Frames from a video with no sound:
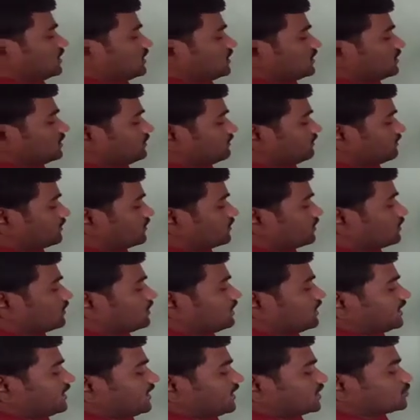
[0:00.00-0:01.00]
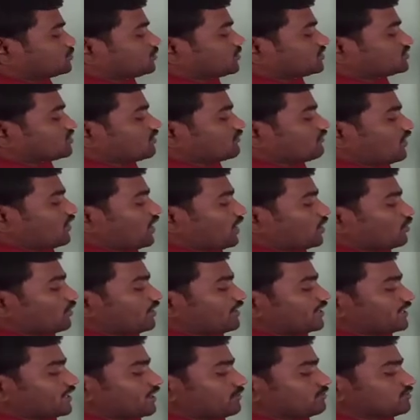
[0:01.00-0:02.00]
are express the
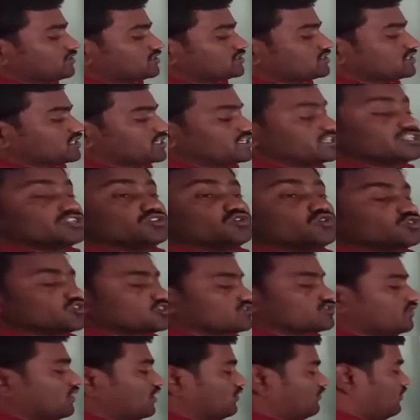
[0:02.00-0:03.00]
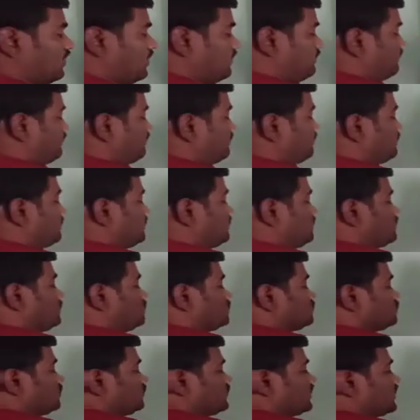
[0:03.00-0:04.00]
following numbers in usual form.
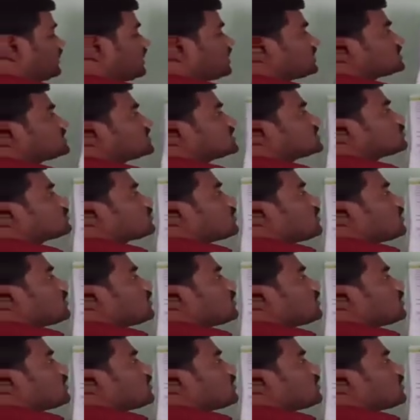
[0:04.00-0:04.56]
So there are 6